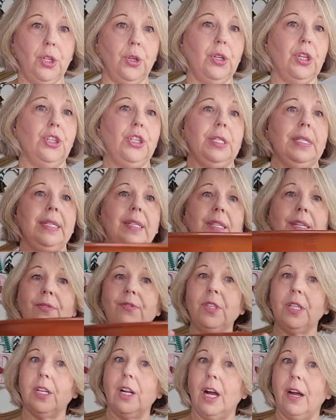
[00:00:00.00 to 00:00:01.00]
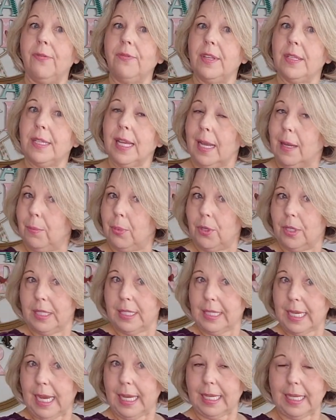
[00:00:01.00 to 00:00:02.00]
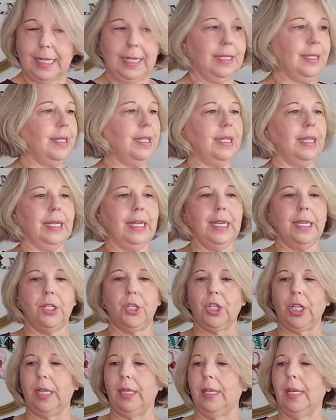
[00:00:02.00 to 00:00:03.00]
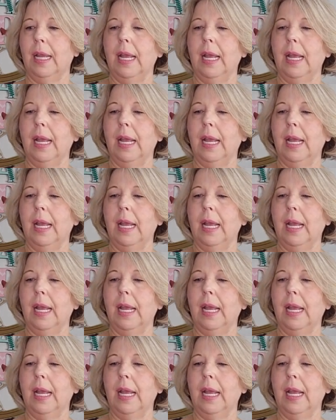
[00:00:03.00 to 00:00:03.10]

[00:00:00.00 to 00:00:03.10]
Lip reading: you could just lift it off the table and take it into the kitchen.